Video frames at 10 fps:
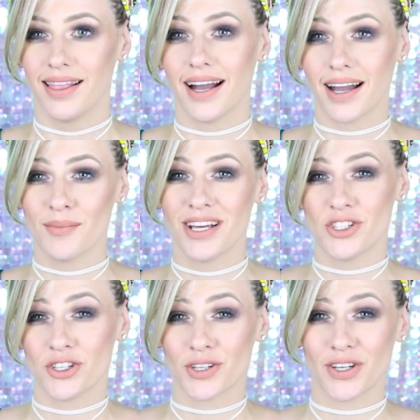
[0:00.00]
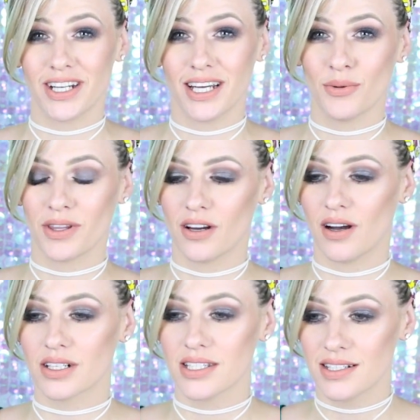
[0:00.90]
Like I mentioned earlier with the
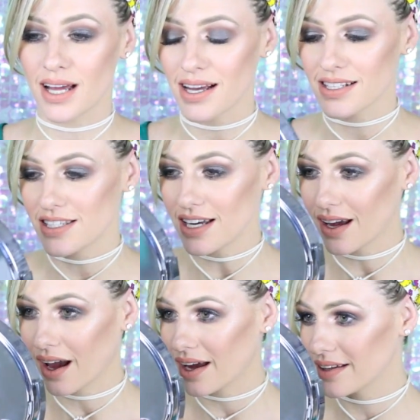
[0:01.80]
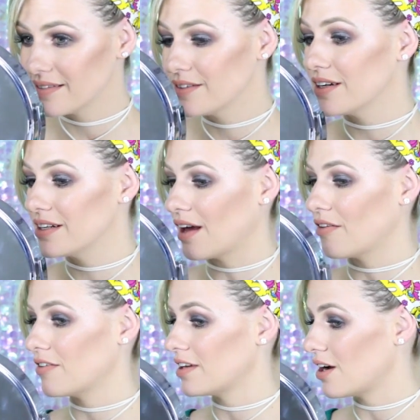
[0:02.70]
oxidizing, it did
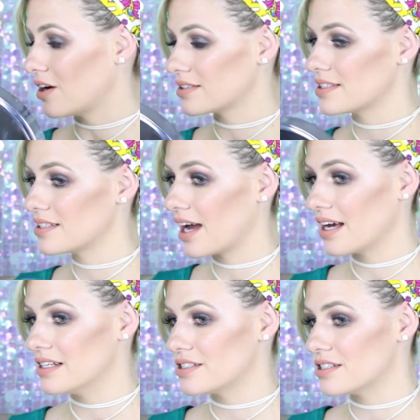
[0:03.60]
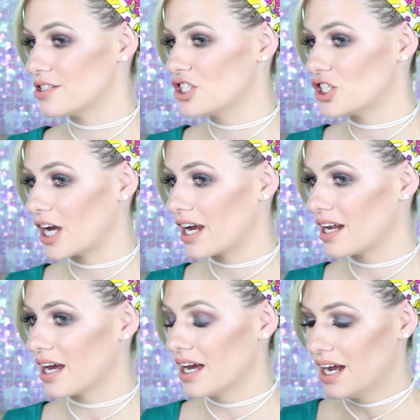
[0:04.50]
definitely oxidize this shade